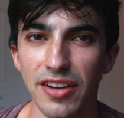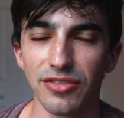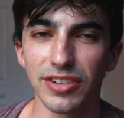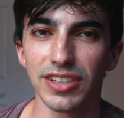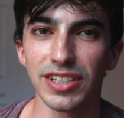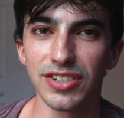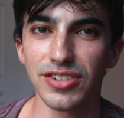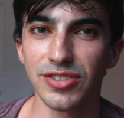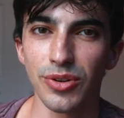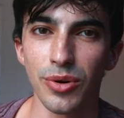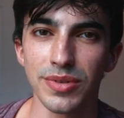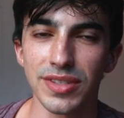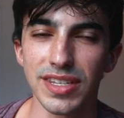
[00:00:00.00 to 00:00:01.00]
really just
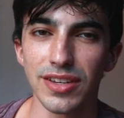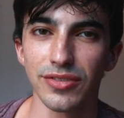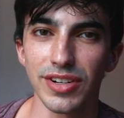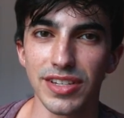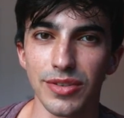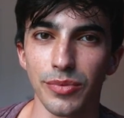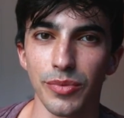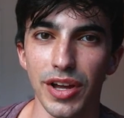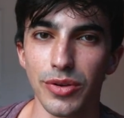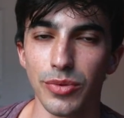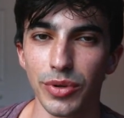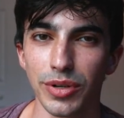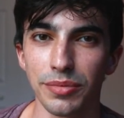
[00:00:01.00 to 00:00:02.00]
don't see a reason why
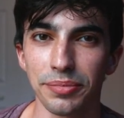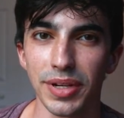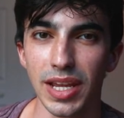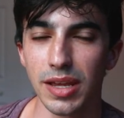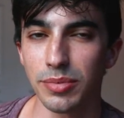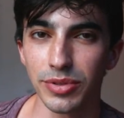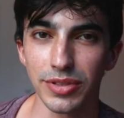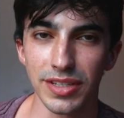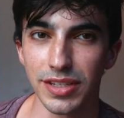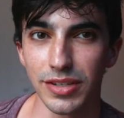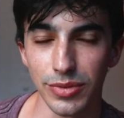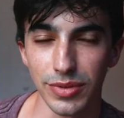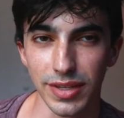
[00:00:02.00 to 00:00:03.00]
you wouldn't be able
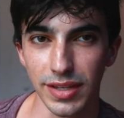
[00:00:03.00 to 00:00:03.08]
to use